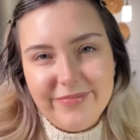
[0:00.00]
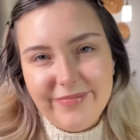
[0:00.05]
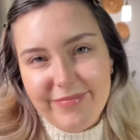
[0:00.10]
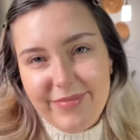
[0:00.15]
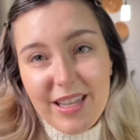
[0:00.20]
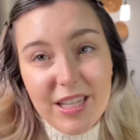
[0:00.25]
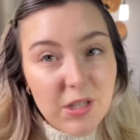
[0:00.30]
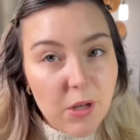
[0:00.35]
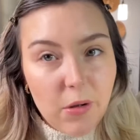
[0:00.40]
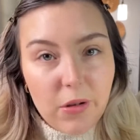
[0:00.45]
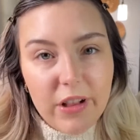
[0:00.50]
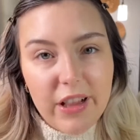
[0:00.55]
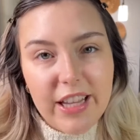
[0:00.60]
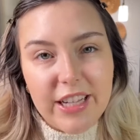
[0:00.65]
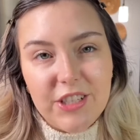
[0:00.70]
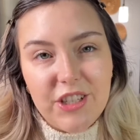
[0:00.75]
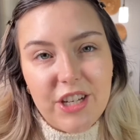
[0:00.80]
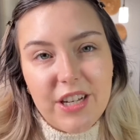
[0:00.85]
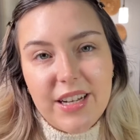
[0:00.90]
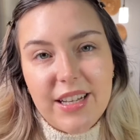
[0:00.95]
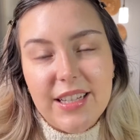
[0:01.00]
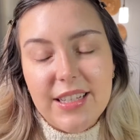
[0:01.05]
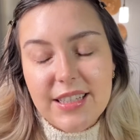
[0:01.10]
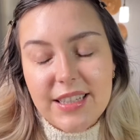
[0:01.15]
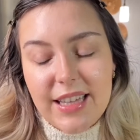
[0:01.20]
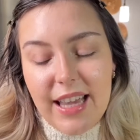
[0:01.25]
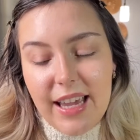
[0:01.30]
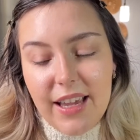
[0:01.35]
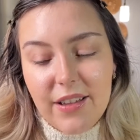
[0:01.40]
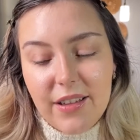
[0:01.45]
this whole collection is
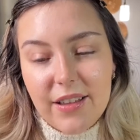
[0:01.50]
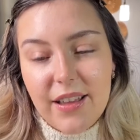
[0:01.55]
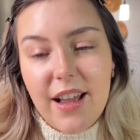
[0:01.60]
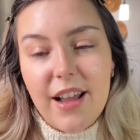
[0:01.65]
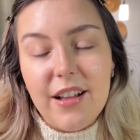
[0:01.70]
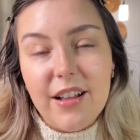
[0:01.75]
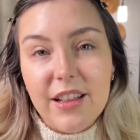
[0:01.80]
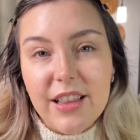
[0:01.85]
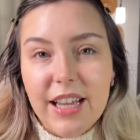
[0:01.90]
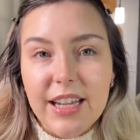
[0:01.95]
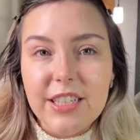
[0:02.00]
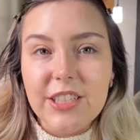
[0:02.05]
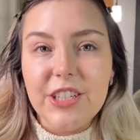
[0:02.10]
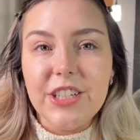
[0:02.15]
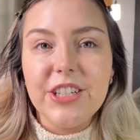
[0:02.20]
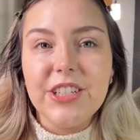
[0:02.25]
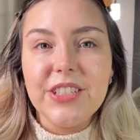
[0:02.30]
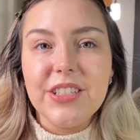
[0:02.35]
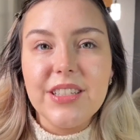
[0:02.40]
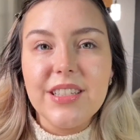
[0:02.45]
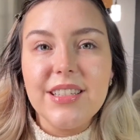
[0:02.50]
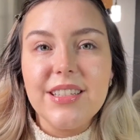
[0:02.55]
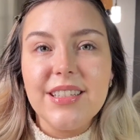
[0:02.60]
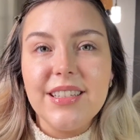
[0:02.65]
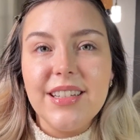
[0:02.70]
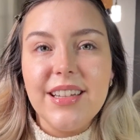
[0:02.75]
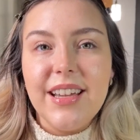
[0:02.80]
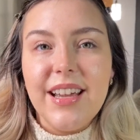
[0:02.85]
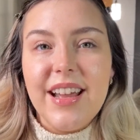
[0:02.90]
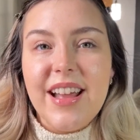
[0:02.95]
like a collector's
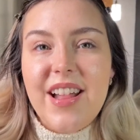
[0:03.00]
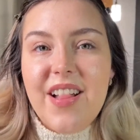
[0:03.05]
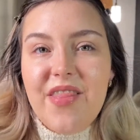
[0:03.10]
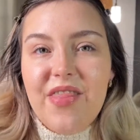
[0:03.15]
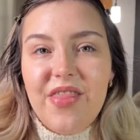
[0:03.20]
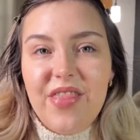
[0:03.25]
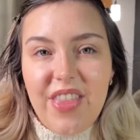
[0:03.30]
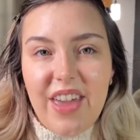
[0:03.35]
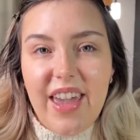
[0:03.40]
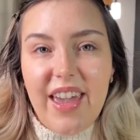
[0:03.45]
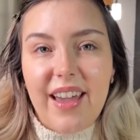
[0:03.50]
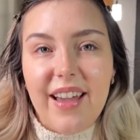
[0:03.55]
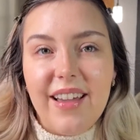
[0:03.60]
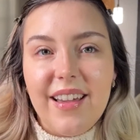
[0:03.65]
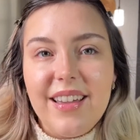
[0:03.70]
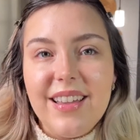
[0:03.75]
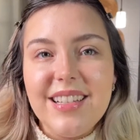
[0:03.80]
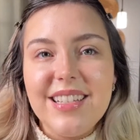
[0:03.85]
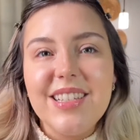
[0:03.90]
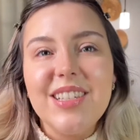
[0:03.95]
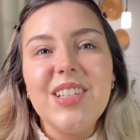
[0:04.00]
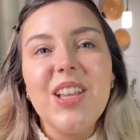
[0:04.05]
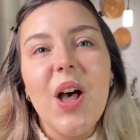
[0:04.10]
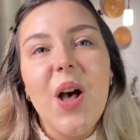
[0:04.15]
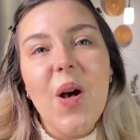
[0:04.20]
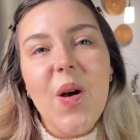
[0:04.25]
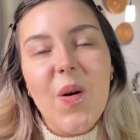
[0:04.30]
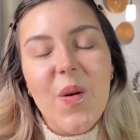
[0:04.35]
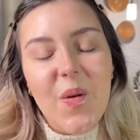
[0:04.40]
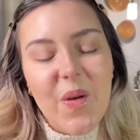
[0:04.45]
thing.
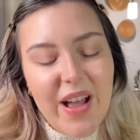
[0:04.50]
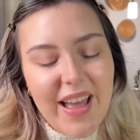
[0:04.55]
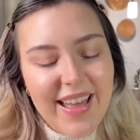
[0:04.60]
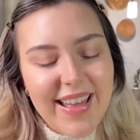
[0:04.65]
So,